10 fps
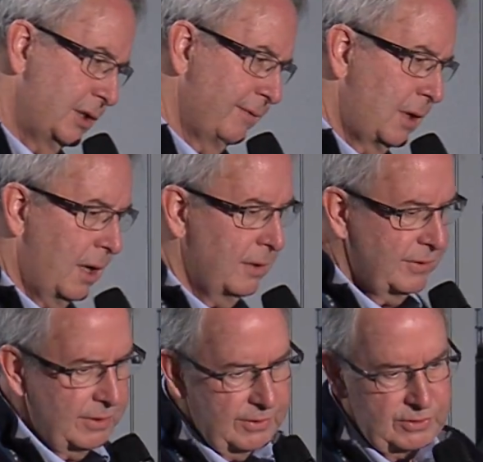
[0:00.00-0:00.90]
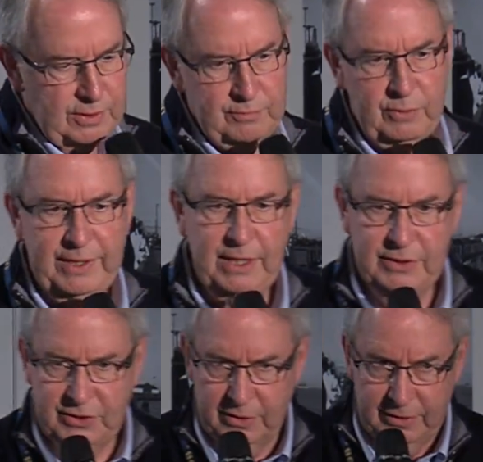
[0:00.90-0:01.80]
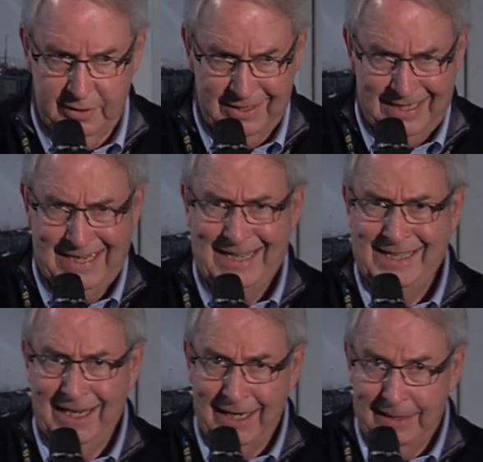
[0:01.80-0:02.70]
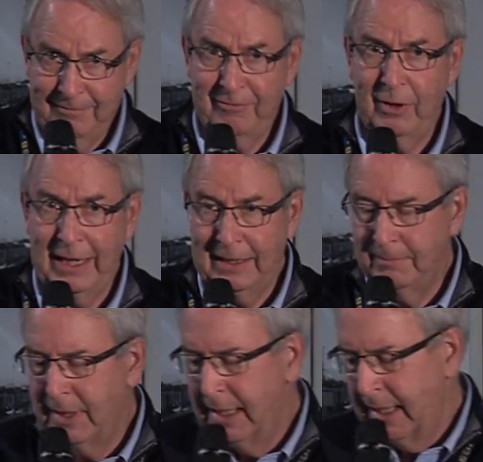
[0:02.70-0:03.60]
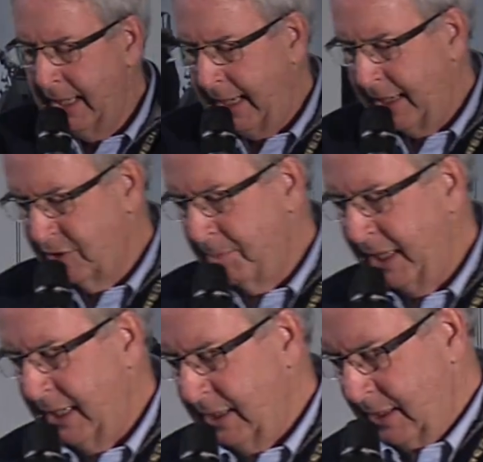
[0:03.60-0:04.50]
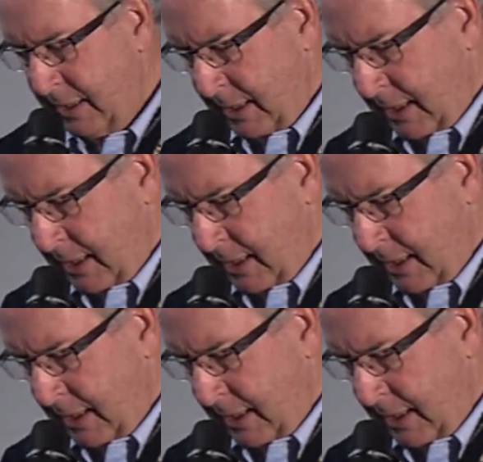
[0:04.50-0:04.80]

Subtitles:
of calls that are served within a certain time frame, as being